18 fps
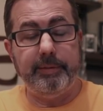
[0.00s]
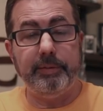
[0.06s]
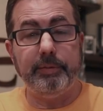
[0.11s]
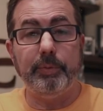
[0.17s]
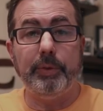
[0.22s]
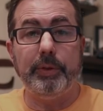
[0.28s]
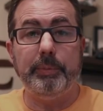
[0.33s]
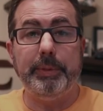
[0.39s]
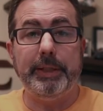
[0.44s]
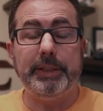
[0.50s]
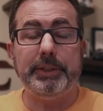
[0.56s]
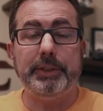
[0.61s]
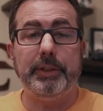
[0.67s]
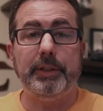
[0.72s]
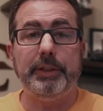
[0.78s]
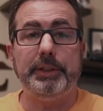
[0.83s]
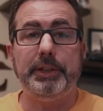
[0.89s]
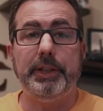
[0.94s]
Just want to make
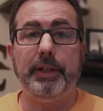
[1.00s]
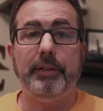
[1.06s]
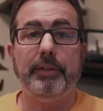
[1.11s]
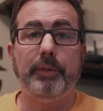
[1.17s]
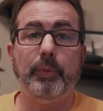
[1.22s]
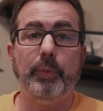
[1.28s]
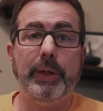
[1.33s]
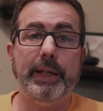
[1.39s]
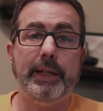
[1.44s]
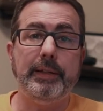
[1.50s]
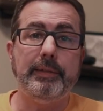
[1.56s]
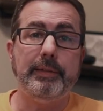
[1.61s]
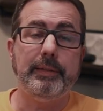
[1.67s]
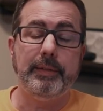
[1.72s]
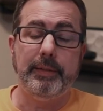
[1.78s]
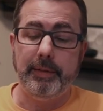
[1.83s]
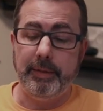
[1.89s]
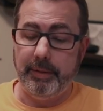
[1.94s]
sure I shared the weight
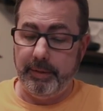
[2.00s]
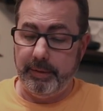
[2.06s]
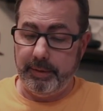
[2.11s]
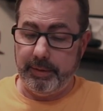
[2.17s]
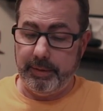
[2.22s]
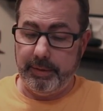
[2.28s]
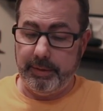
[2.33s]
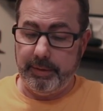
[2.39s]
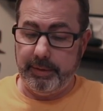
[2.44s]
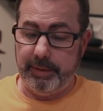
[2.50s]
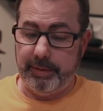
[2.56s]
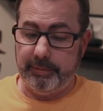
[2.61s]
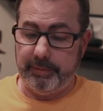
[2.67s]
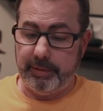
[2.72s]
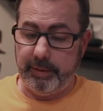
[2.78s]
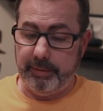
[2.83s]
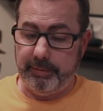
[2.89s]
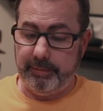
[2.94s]

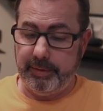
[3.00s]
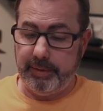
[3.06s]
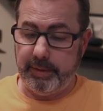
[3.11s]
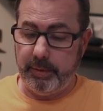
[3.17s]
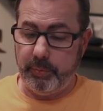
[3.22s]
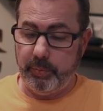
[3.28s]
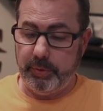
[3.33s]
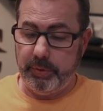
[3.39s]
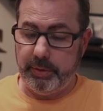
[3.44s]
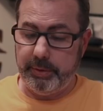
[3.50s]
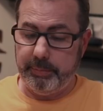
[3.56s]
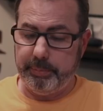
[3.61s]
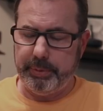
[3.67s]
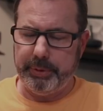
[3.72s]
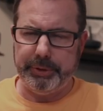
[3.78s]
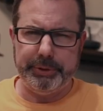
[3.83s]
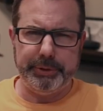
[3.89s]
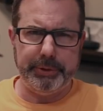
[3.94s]
as I said I would. I'm
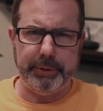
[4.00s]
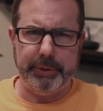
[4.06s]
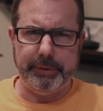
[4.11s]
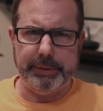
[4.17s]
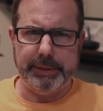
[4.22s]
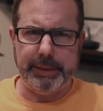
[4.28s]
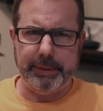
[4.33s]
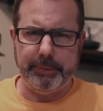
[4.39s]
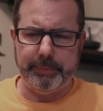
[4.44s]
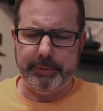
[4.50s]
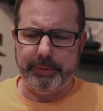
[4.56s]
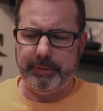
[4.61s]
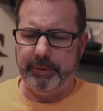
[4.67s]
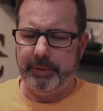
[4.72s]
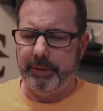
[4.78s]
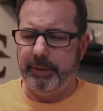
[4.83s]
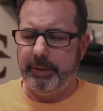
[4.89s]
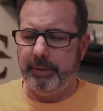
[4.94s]
pretty sure I said I would.